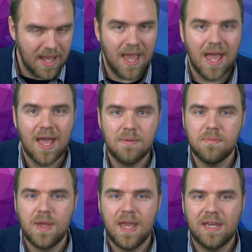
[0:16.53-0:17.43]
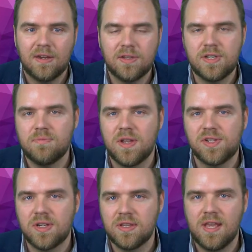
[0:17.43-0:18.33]
And I did
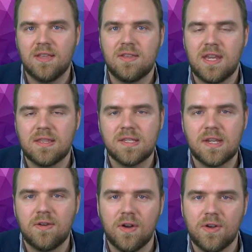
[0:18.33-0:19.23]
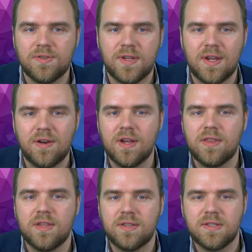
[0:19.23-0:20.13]
mention at the end of that in the secret content area
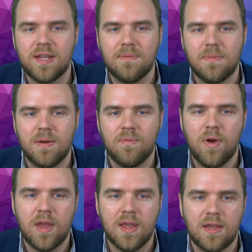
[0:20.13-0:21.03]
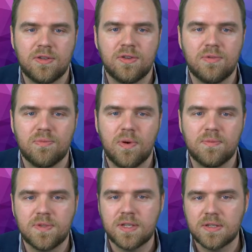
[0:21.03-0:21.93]
that I'm rocking a new
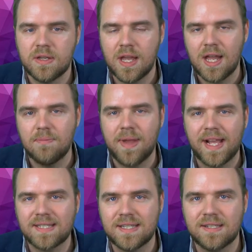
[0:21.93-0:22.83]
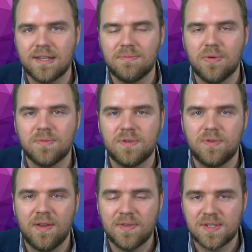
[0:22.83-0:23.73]
Promptit Maxi teleprompter. If
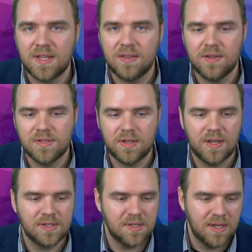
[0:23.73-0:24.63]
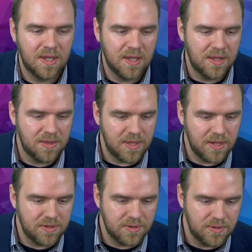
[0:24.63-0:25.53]
you haven't seen those guys, they
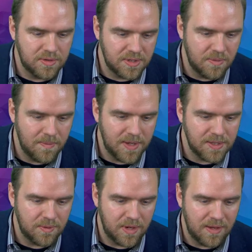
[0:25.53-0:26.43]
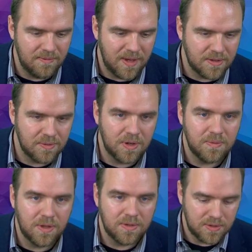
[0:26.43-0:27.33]
do some amazing work. In fact, you know what
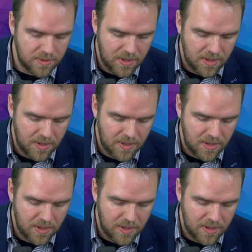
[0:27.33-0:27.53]
I'm going to do?